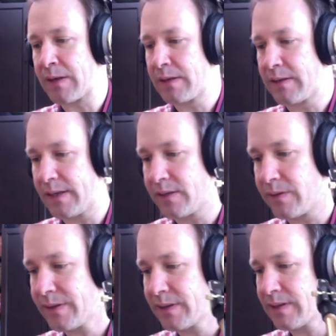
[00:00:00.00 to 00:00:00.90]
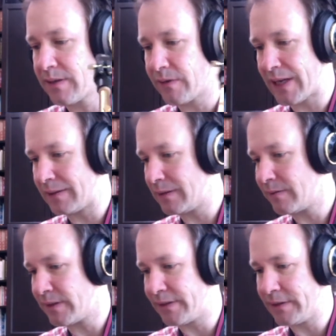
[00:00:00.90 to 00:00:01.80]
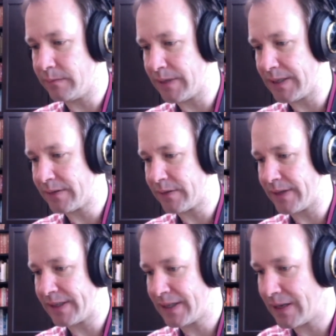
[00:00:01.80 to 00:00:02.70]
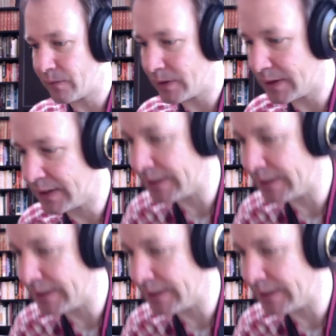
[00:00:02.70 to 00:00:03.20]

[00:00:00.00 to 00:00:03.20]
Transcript: Okay, so I'll start out at low volume, and so I, I will